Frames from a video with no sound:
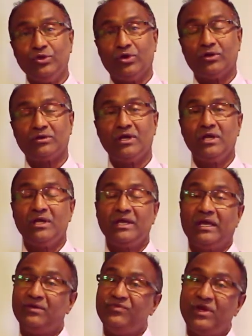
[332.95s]
New York,
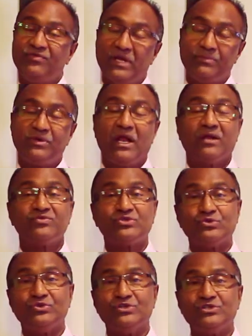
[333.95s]
and we have helped a lot
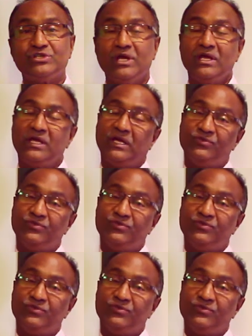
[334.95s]
of students.